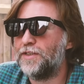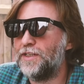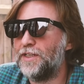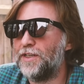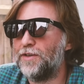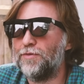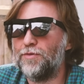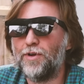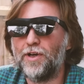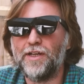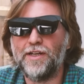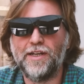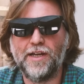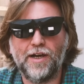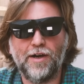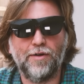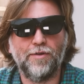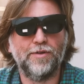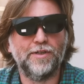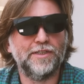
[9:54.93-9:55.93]
can hear right
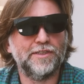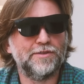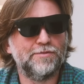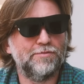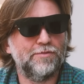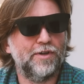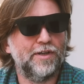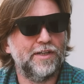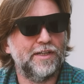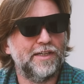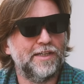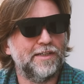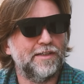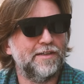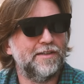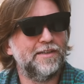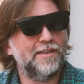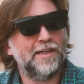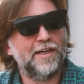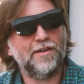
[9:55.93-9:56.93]
now it's
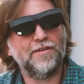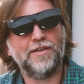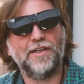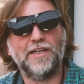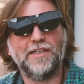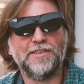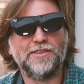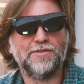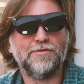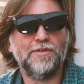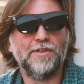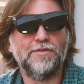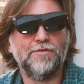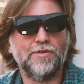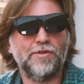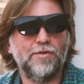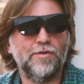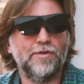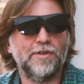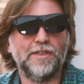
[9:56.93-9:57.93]
running, yeah, okay, screen
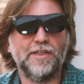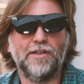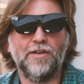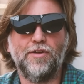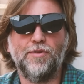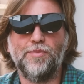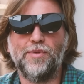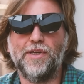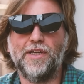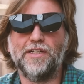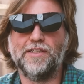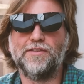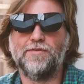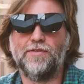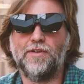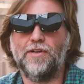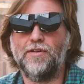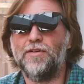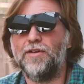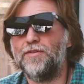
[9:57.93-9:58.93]
recording in OBS,
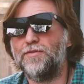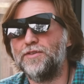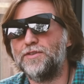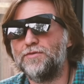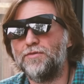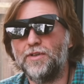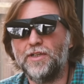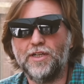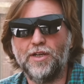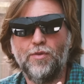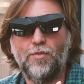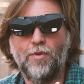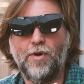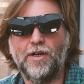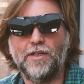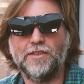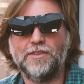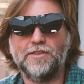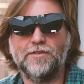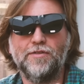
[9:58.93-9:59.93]
fair enough. It's running a
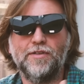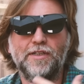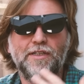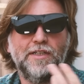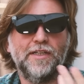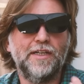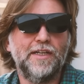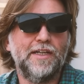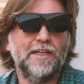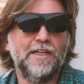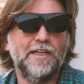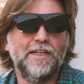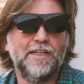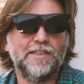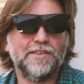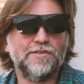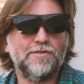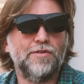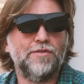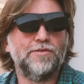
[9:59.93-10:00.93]
widescreen.
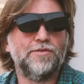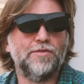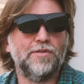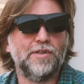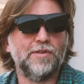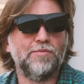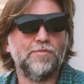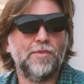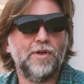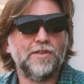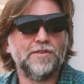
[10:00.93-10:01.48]
It's not doing